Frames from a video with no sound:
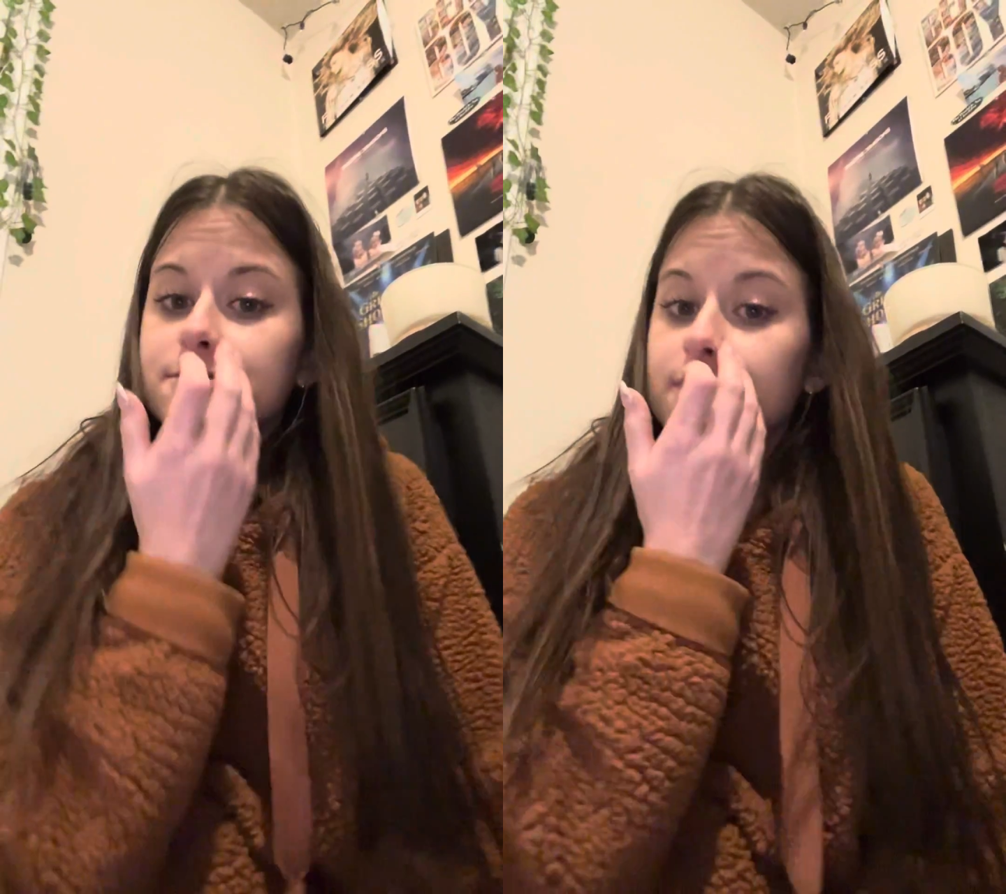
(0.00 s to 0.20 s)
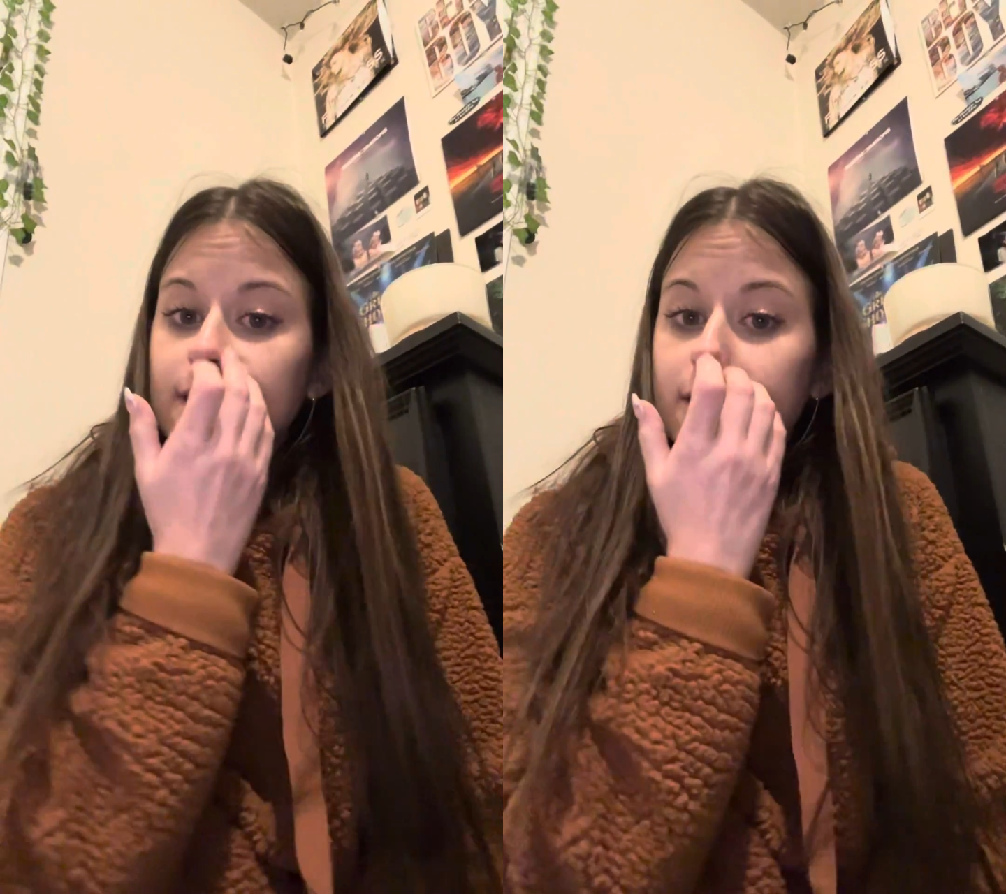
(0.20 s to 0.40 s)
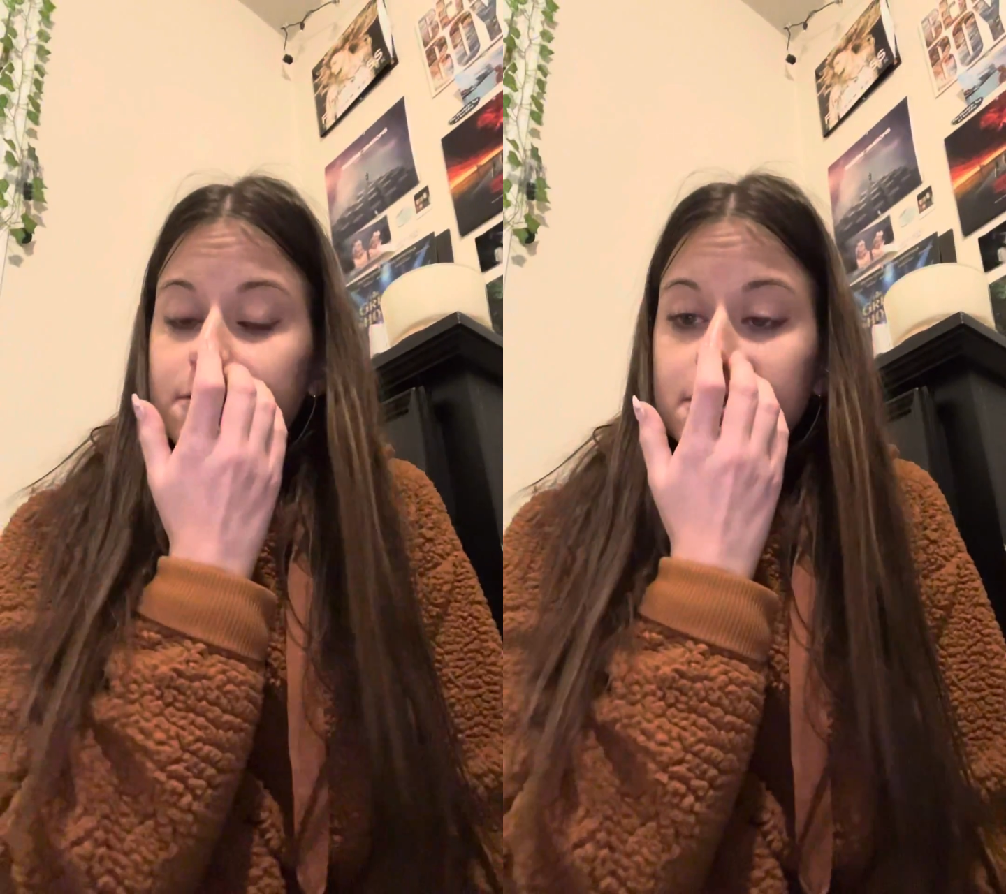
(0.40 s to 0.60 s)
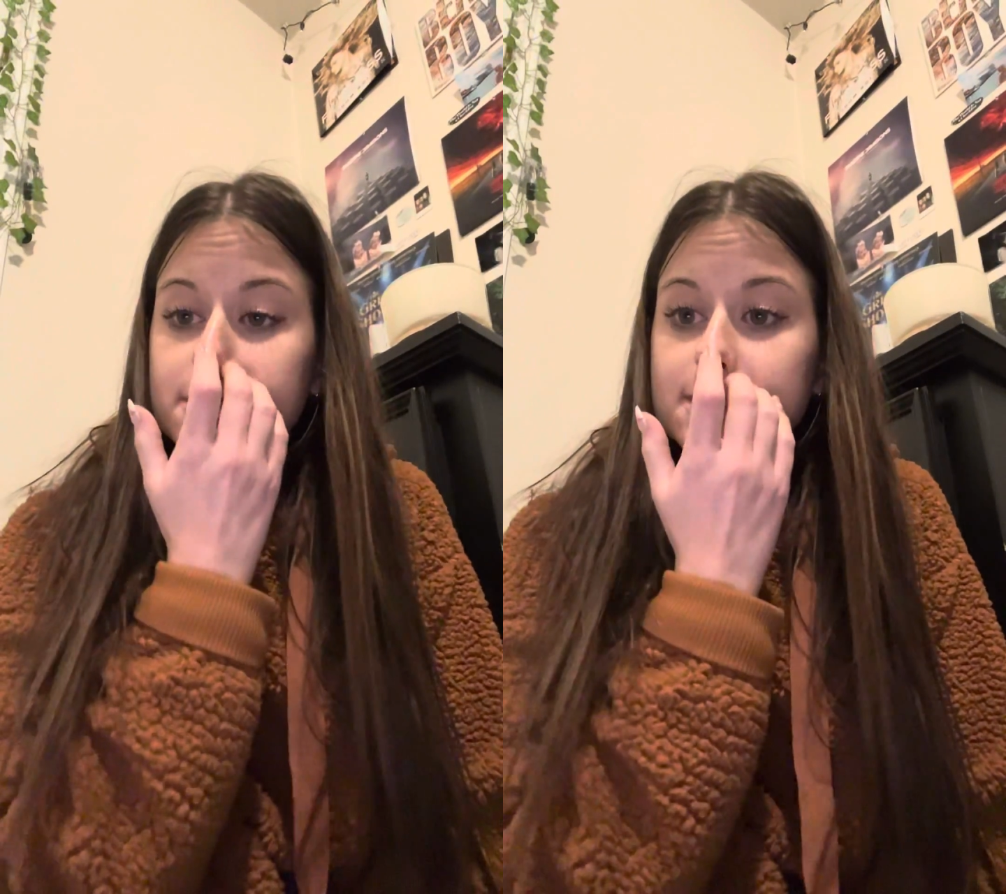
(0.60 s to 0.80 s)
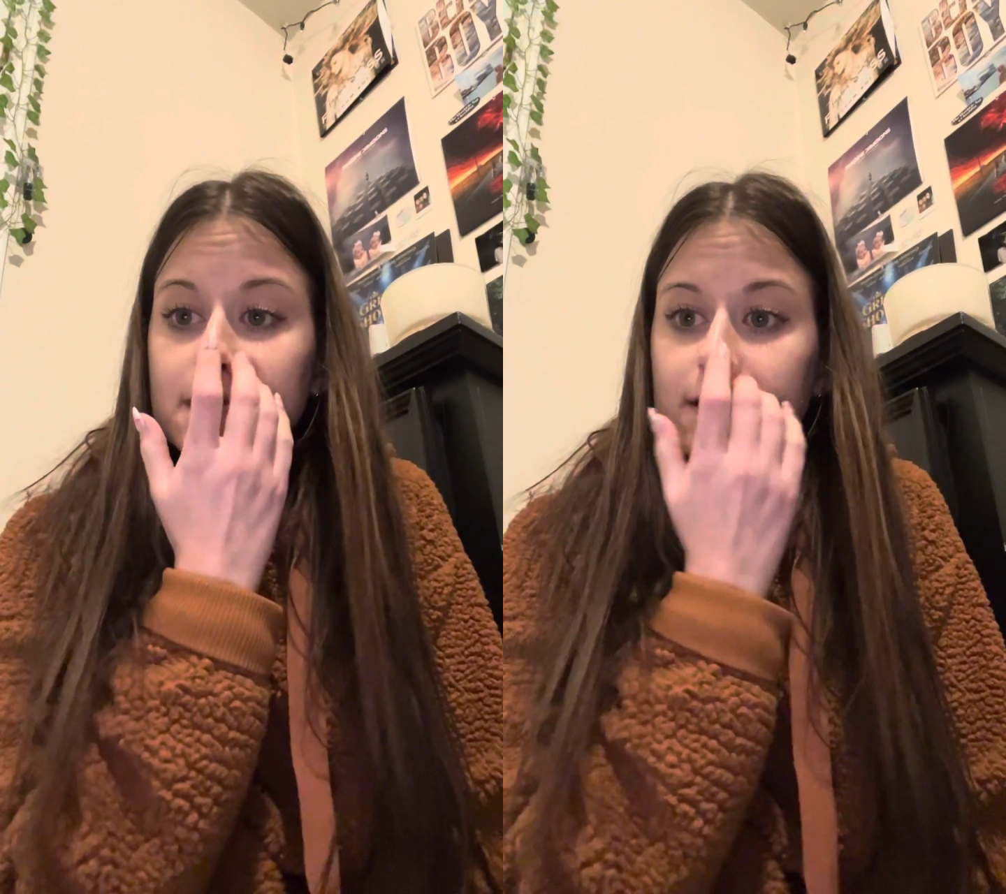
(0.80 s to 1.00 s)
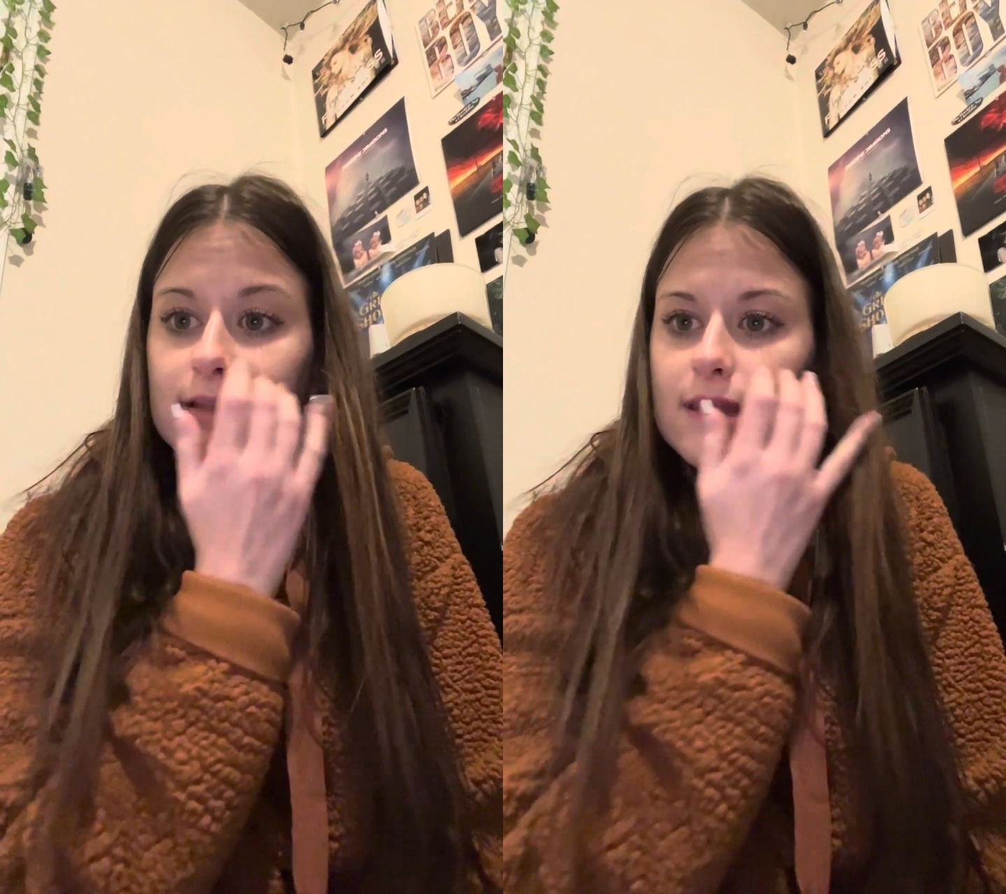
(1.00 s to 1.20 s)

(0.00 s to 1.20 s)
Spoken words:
really interesting